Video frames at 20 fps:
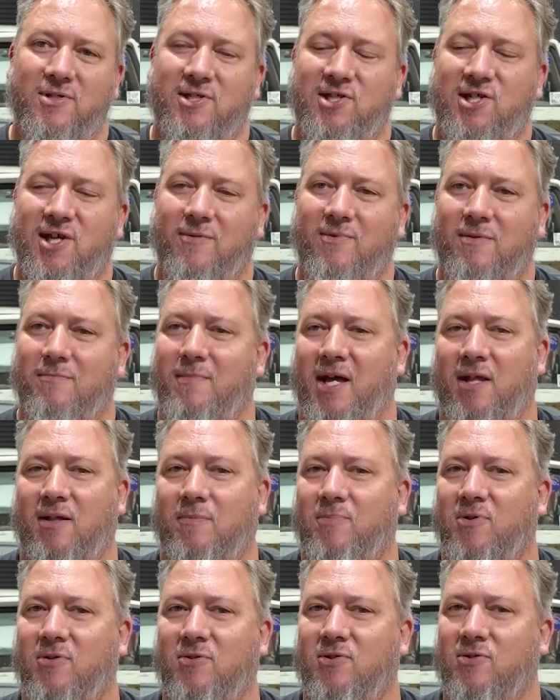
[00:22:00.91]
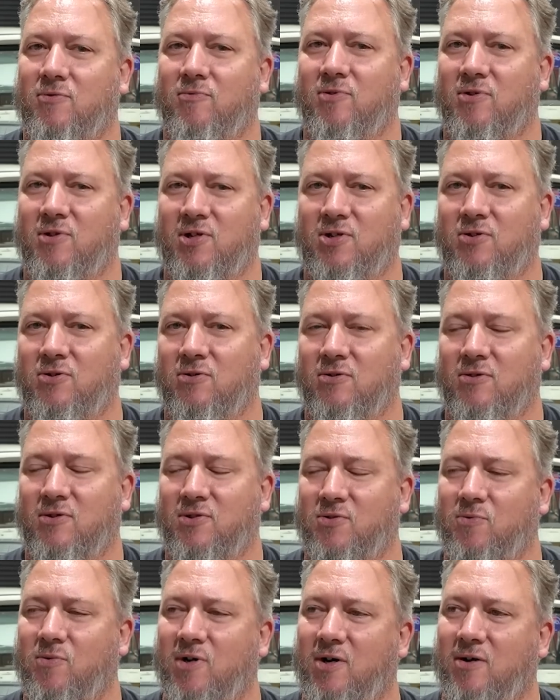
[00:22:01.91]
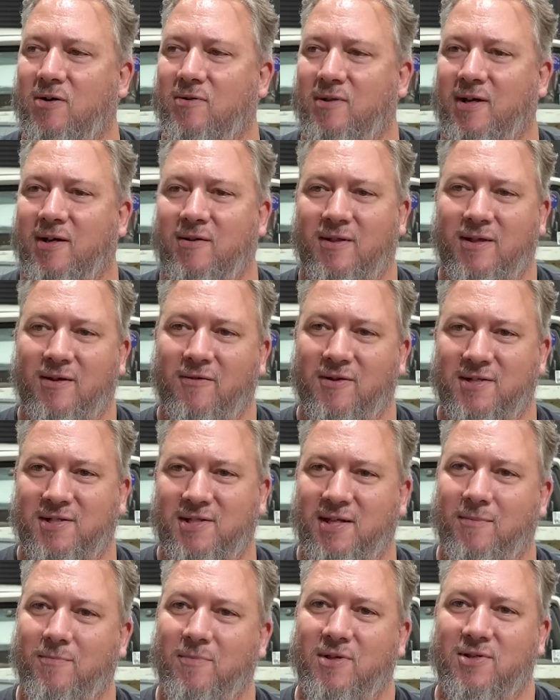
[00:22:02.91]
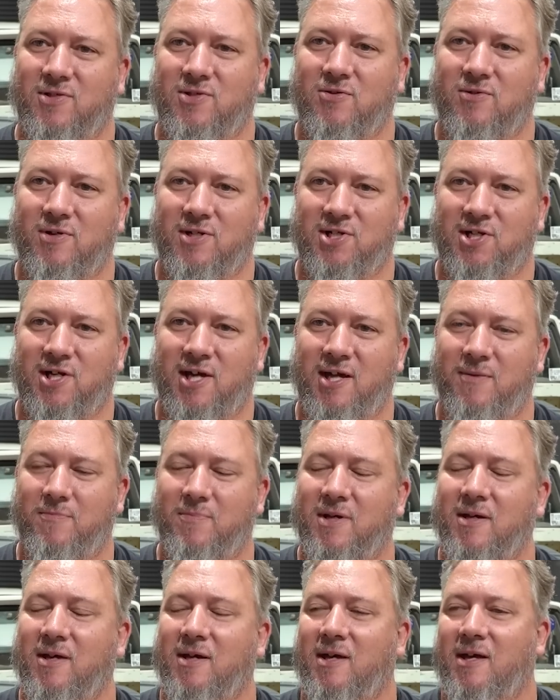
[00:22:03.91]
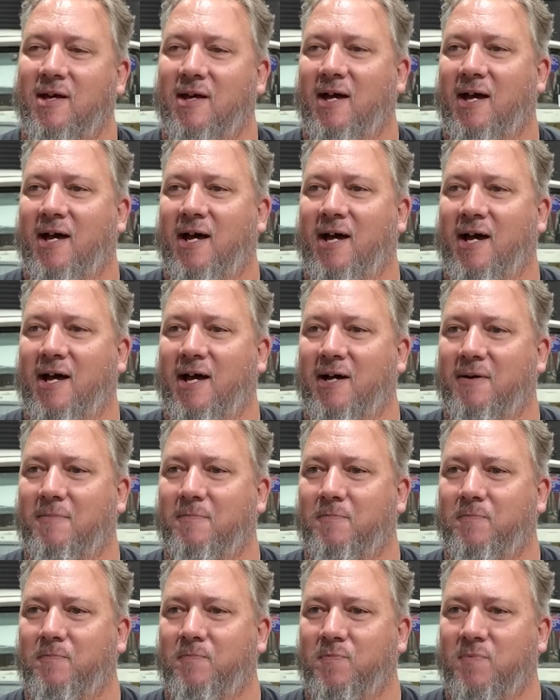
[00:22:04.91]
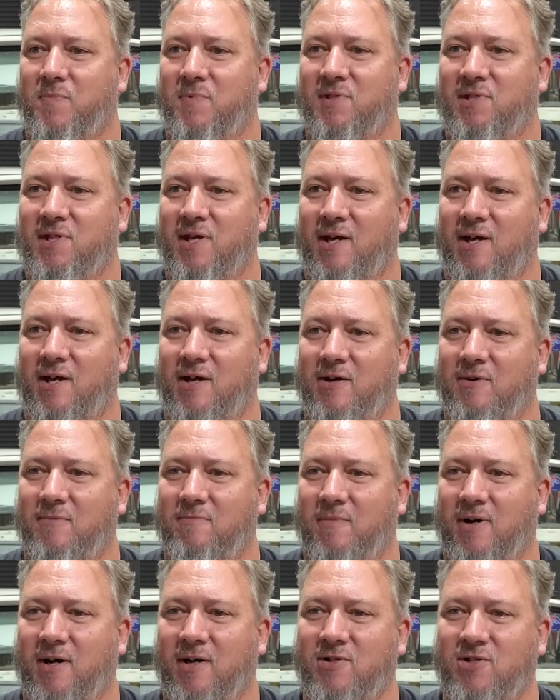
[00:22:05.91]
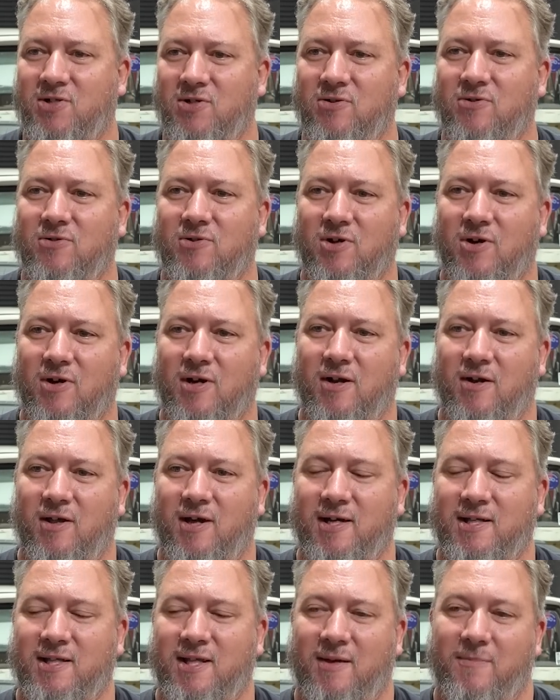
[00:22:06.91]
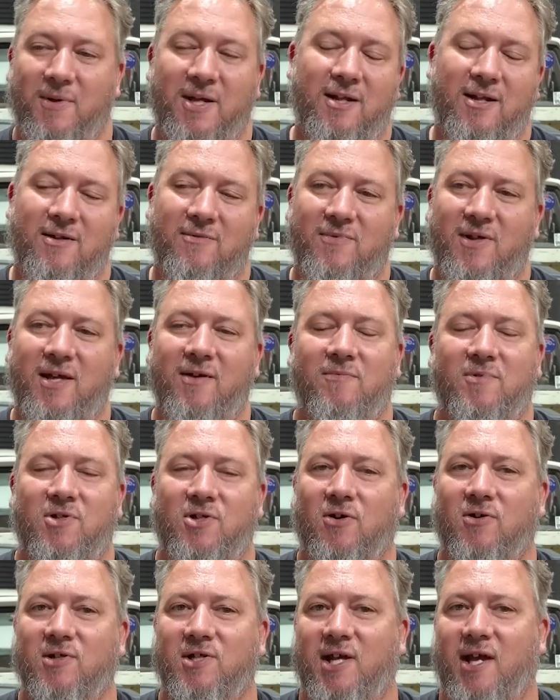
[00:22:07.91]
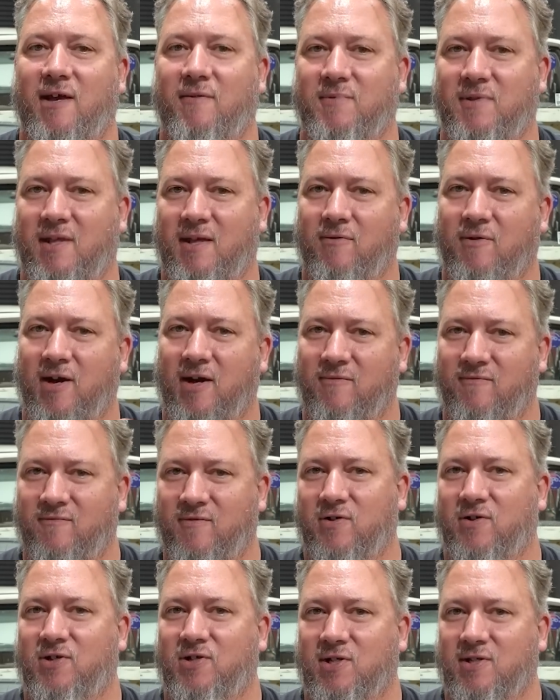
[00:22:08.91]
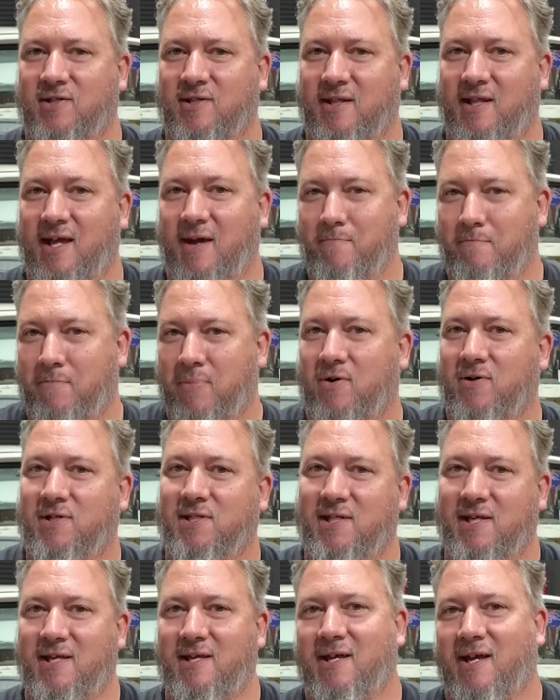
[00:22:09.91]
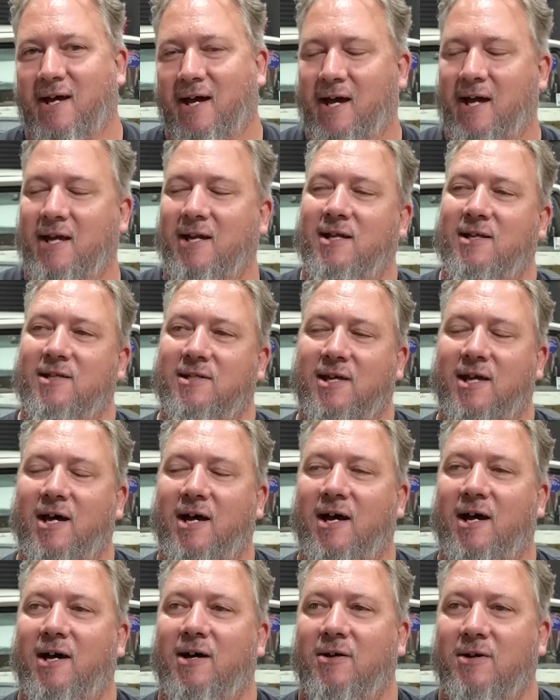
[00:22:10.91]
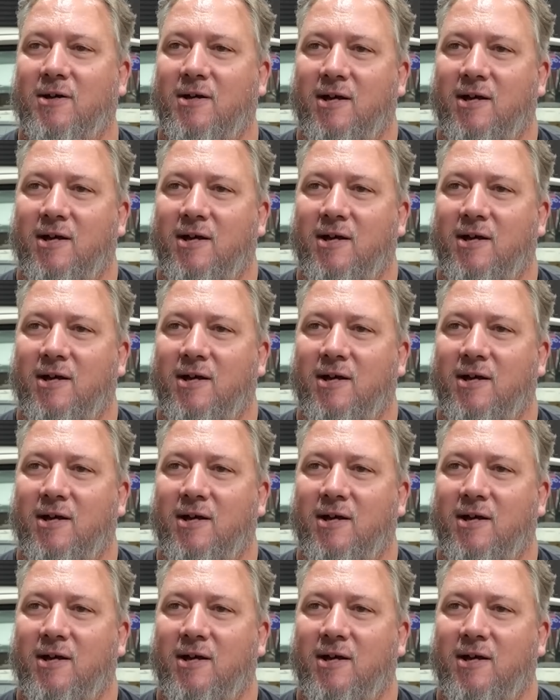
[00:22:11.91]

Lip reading: The Chevy Malibus are really cool as well, and they're a similar sort of shape. So I do kind of like them. And then even Dodge has their own versions of that boxy 80s car.